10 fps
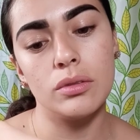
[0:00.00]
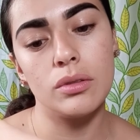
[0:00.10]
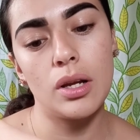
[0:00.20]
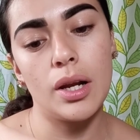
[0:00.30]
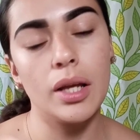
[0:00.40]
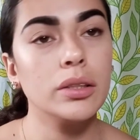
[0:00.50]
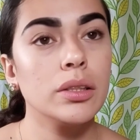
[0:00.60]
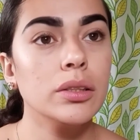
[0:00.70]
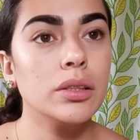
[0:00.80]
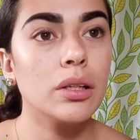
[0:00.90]
NYX
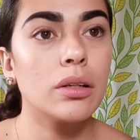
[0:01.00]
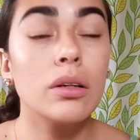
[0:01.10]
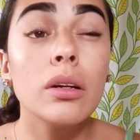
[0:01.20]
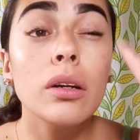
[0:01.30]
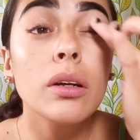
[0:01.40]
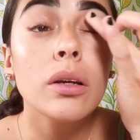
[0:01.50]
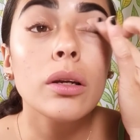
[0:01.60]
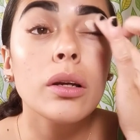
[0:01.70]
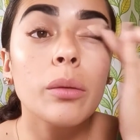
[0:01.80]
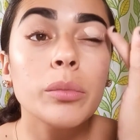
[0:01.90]
concealer, and
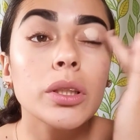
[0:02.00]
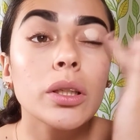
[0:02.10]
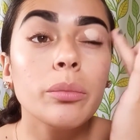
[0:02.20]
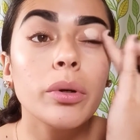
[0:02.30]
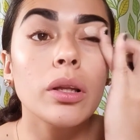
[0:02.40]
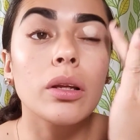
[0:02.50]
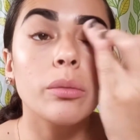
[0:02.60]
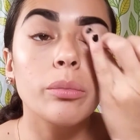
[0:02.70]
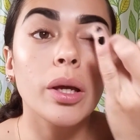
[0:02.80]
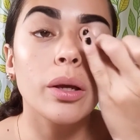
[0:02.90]
I'm just gonna put a little bit.